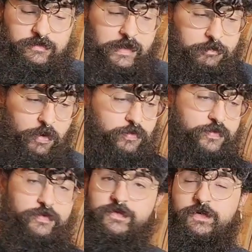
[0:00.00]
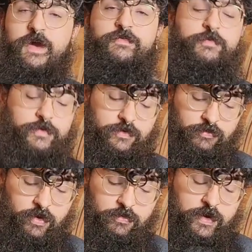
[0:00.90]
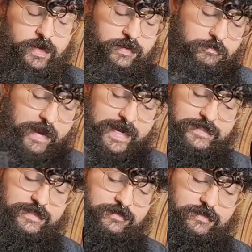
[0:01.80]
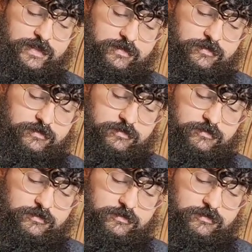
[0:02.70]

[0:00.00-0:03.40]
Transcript: they both still have room to grow. The masculine,